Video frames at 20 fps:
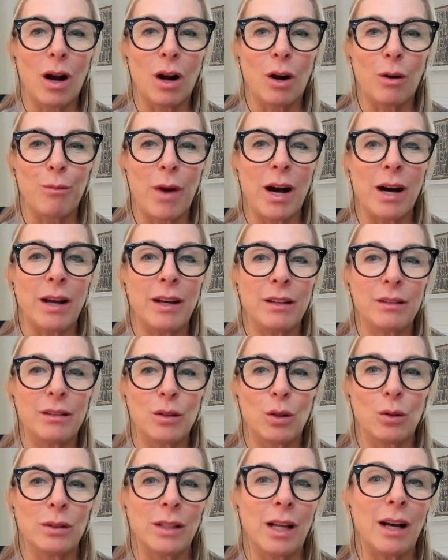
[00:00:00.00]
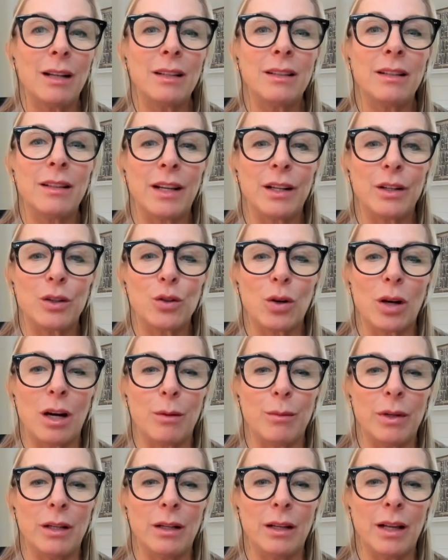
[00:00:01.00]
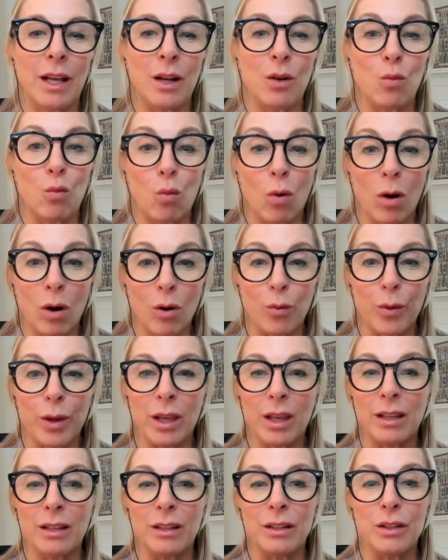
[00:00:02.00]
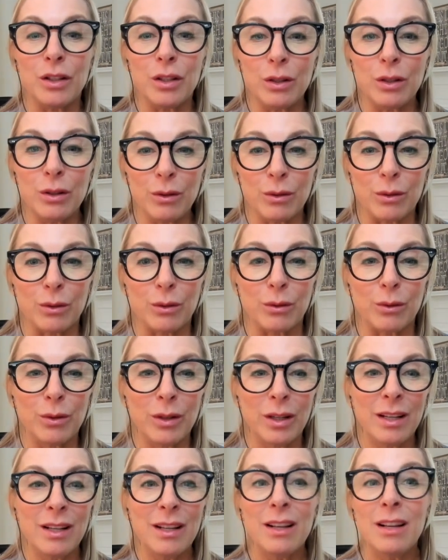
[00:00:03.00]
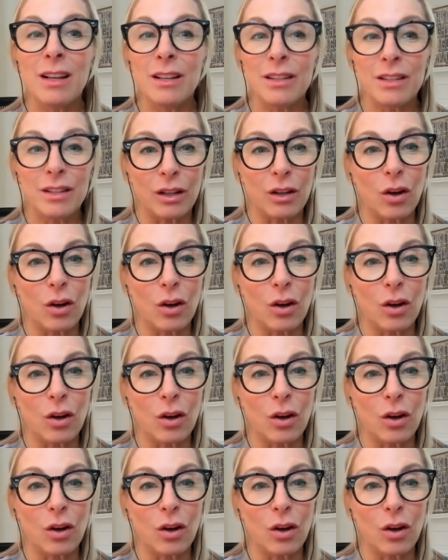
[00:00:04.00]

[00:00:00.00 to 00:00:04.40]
our bodies hold on to that trauma and what we can do to